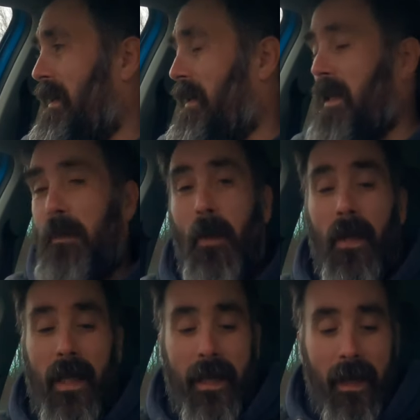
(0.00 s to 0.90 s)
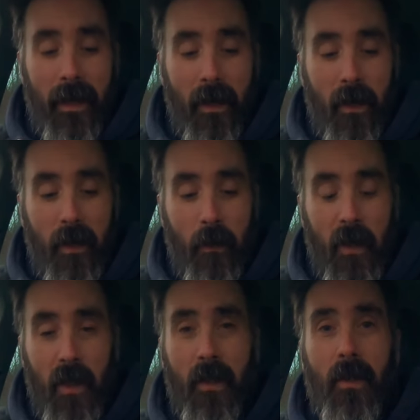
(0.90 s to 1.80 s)
Disappointed.
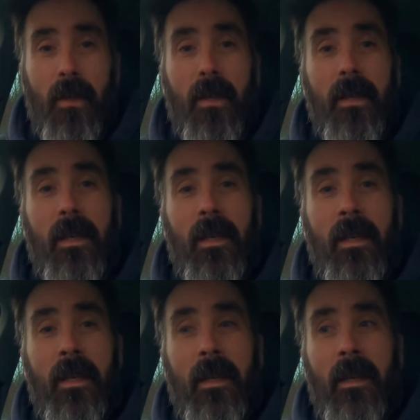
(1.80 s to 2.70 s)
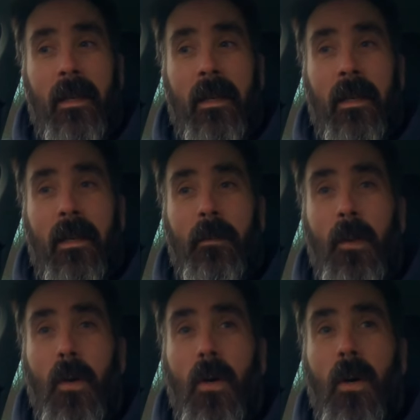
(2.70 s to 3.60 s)
Wish I caught
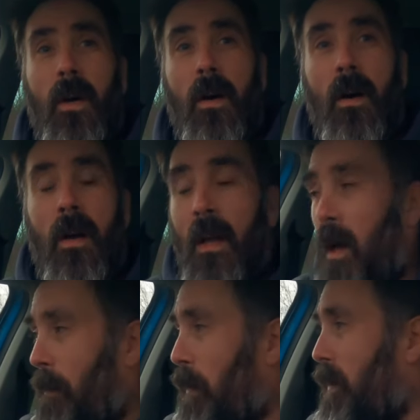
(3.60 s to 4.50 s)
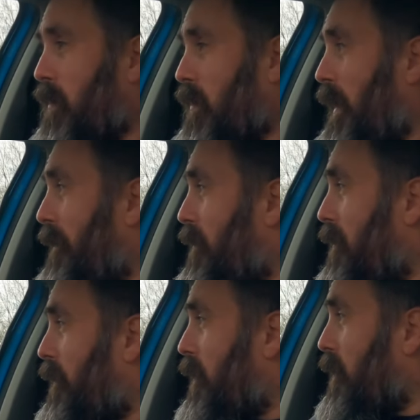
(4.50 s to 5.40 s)
more. But it was quite
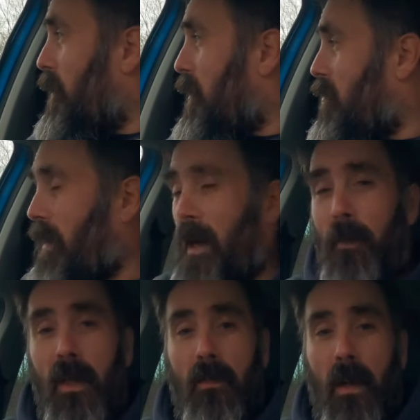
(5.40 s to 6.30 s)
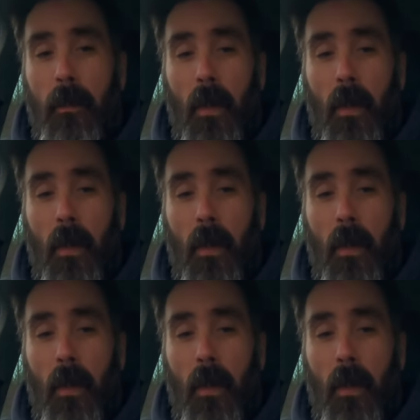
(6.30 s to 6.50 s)
good fun to try out my new rod